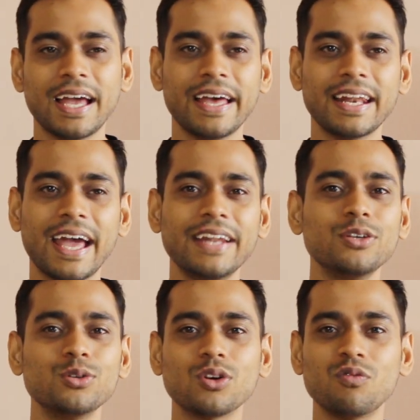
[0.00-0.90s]
And any
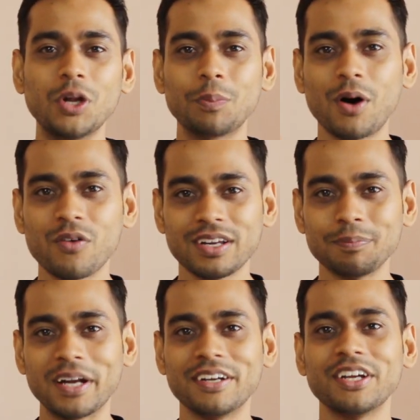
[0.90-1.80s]
use of willpower in
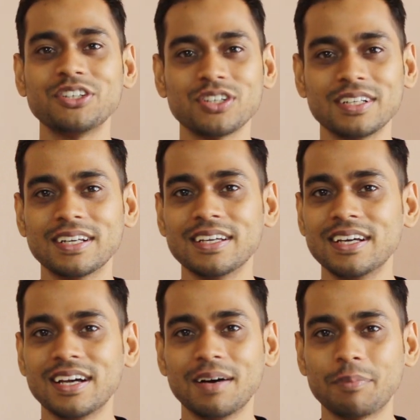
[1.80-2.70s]
meditation
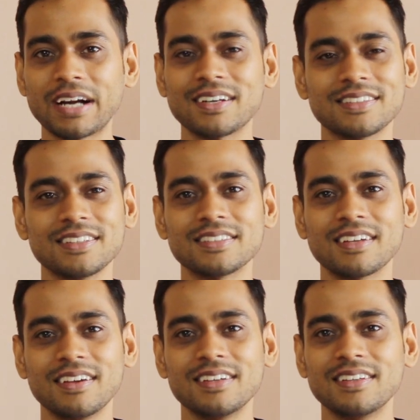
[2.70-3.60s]
practices
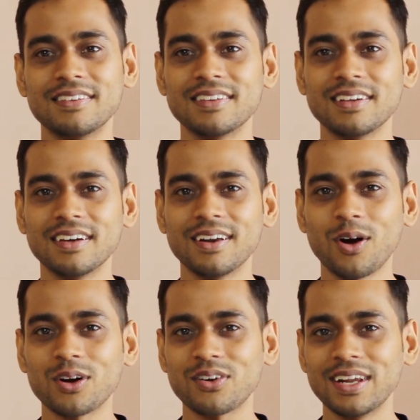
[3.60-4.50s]
is
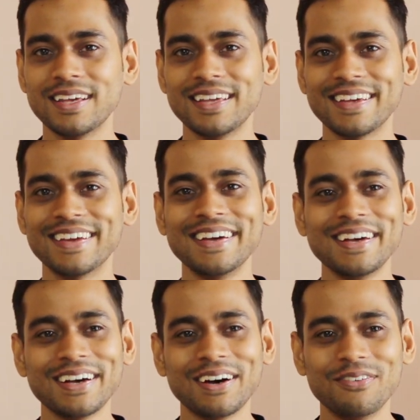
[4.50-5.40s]
not really
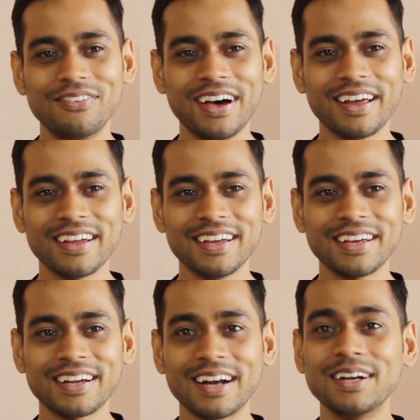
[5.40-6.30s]

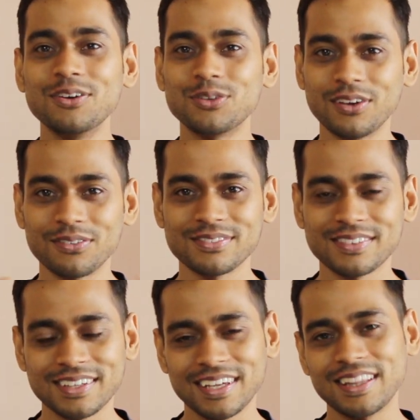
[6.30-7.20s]
very conducive
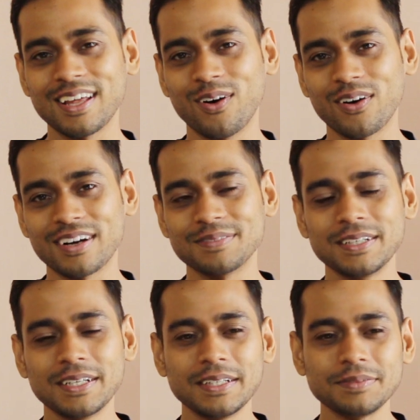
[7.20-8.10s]
in the long run.
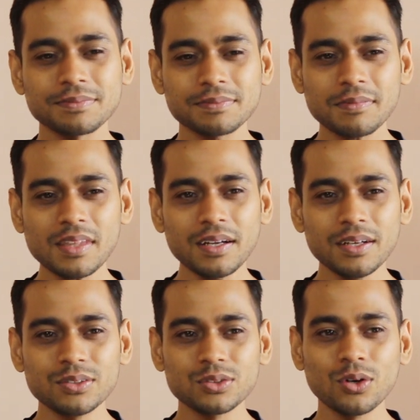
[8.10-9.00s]

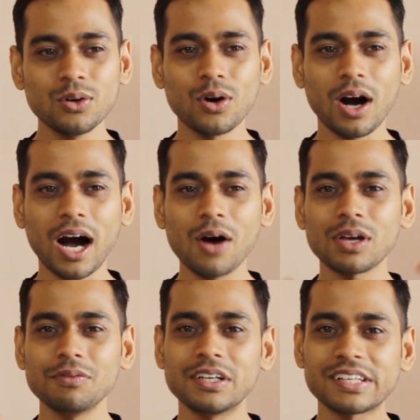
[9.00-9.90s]
So how
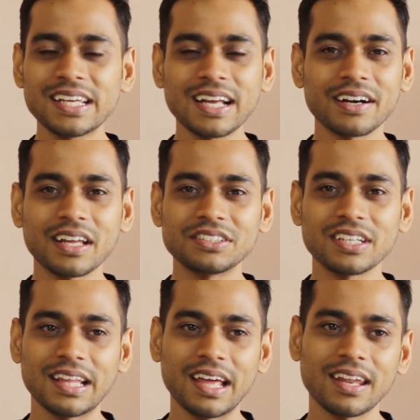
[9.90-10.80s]
can we train our
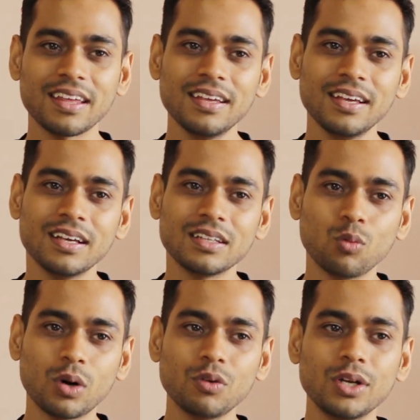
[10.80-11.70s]
attention then?
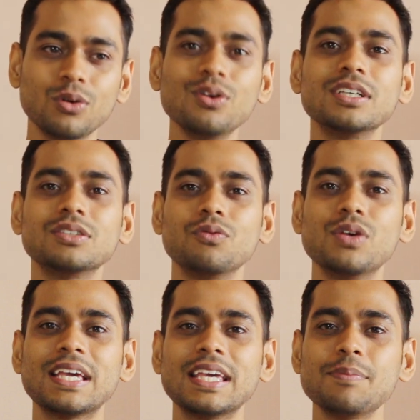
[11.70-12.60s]
What we do is we
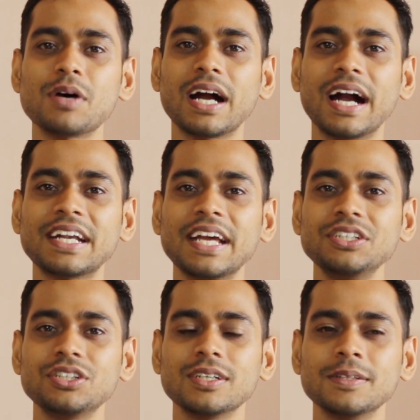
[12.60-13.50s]
keep our
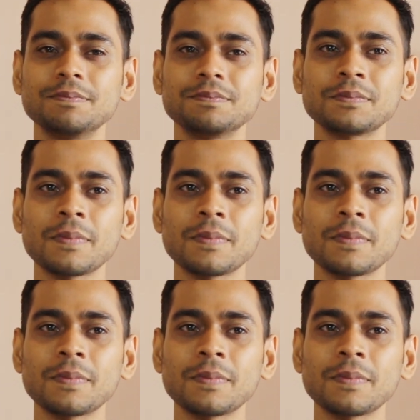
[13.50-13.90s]
attention,